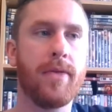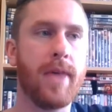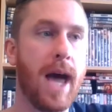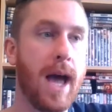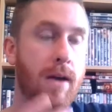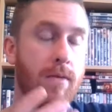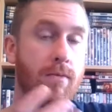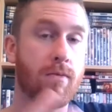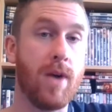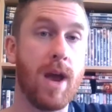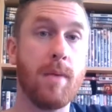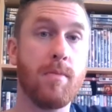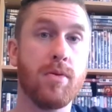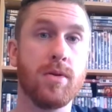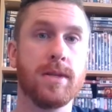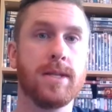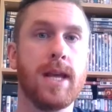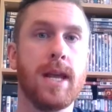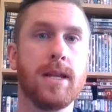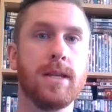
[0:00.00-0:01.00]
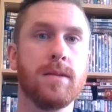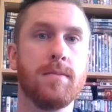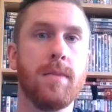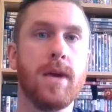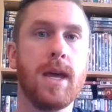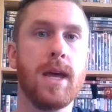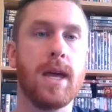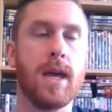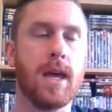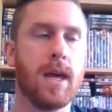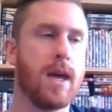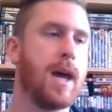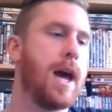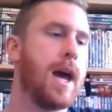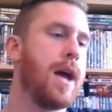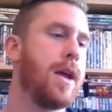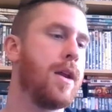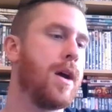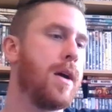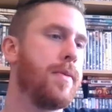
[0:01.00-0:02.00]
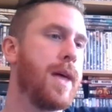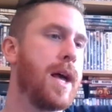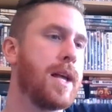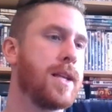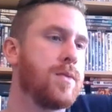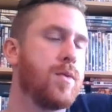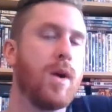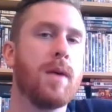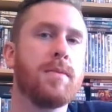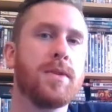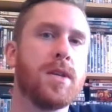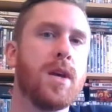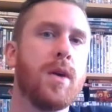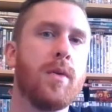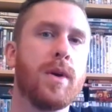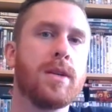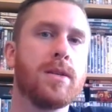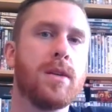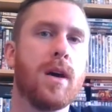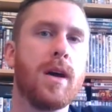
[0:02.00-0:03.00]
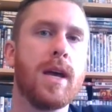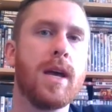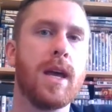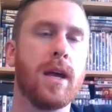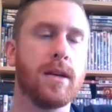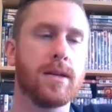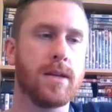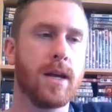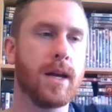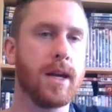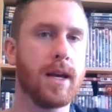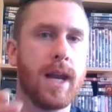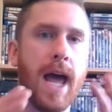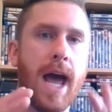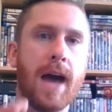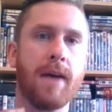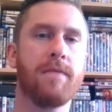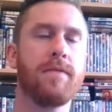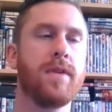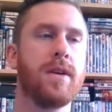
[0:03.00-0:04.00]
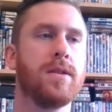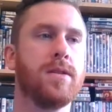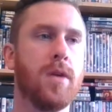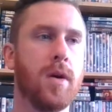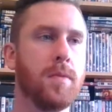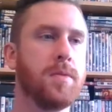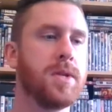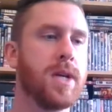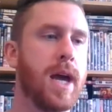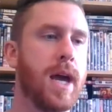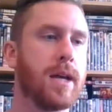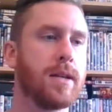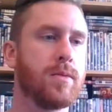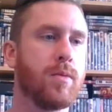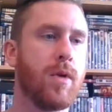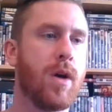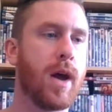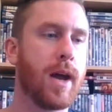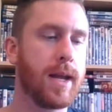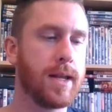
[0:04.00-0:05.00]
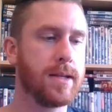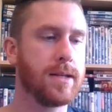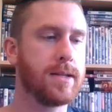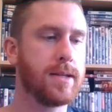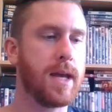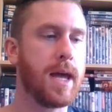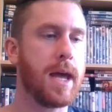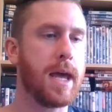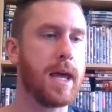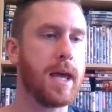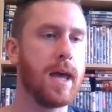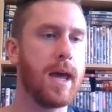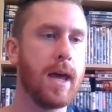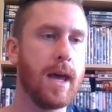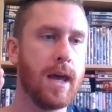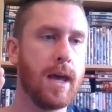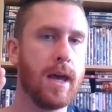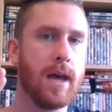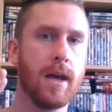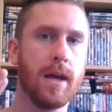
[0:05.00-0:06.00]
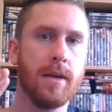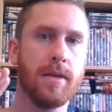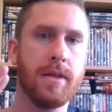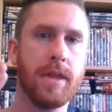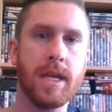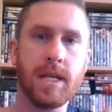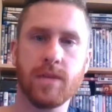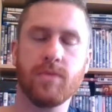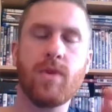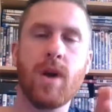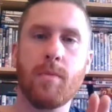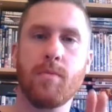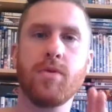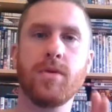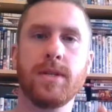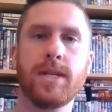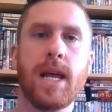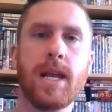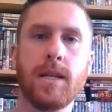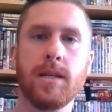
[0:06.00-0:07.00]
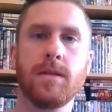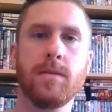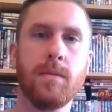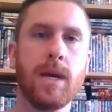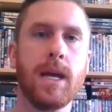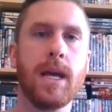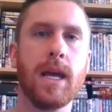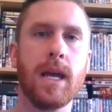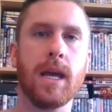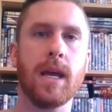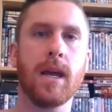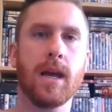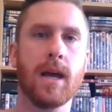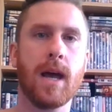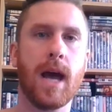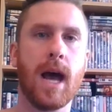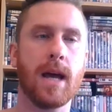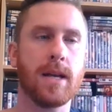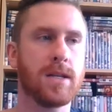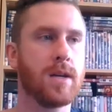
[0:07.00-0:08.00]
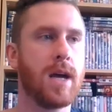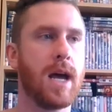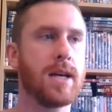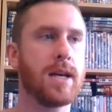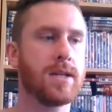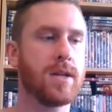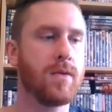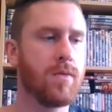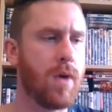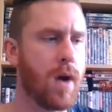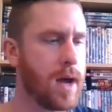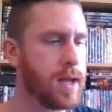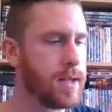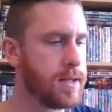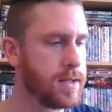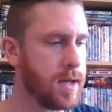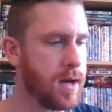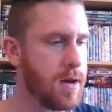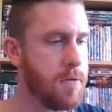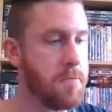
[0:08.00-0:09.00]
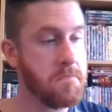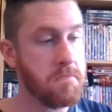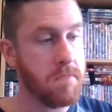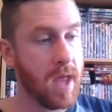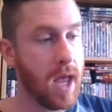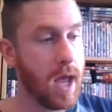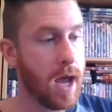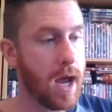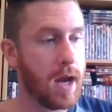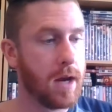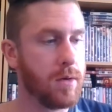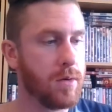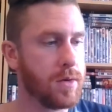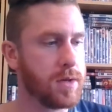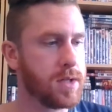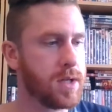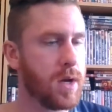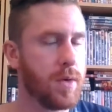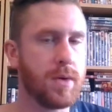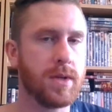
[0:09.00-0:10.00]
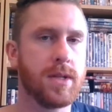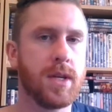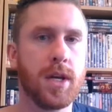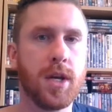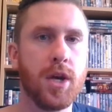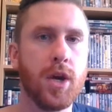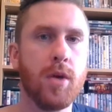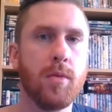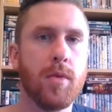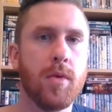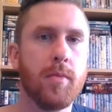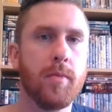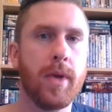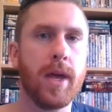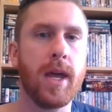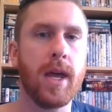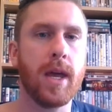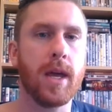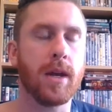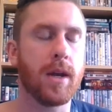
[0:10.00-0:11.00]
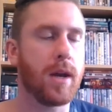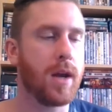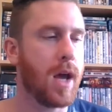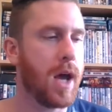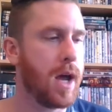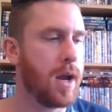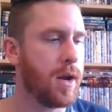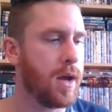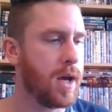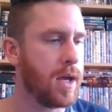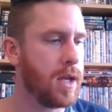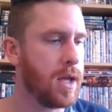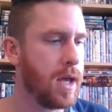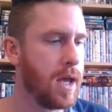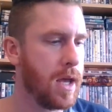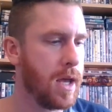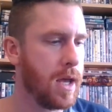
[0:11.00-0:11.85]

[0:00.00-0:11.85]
That represents me, and that's why I'm so excited, because I can have this object where I can say, this represents me as a writer and also as a human being, and I